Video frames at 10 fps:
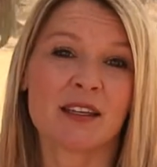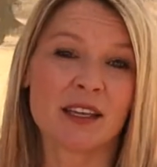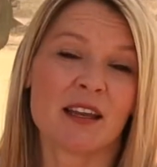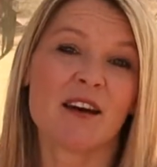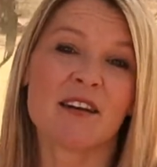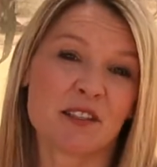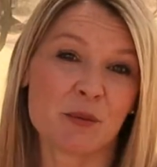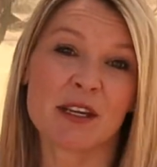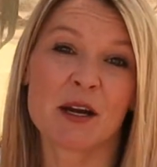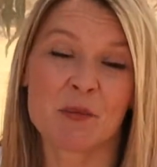Now last
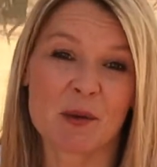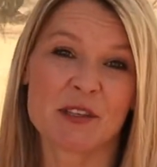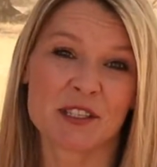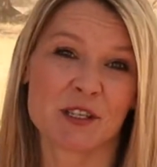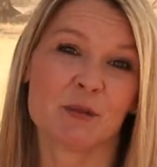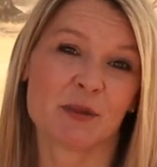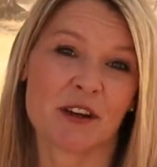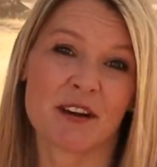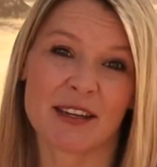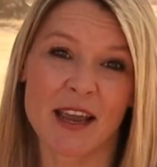week I promised you
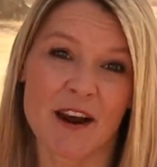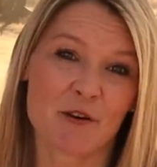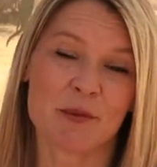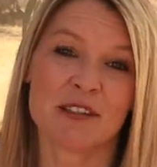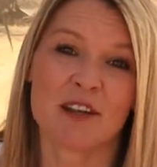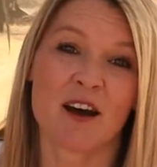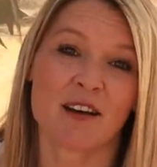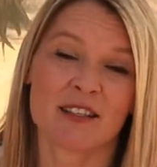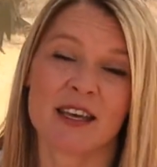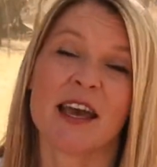banana caramel
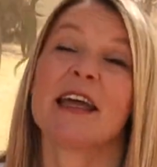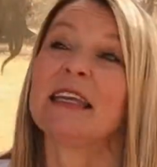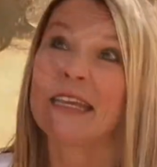tart, and